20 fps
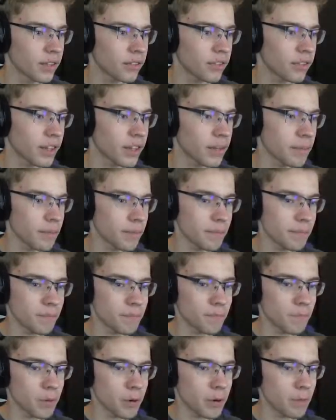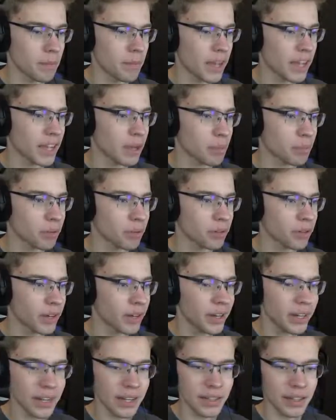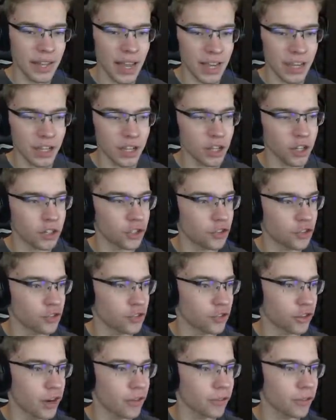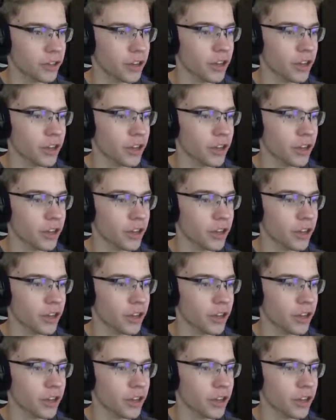This thing would make a pretty dang good drift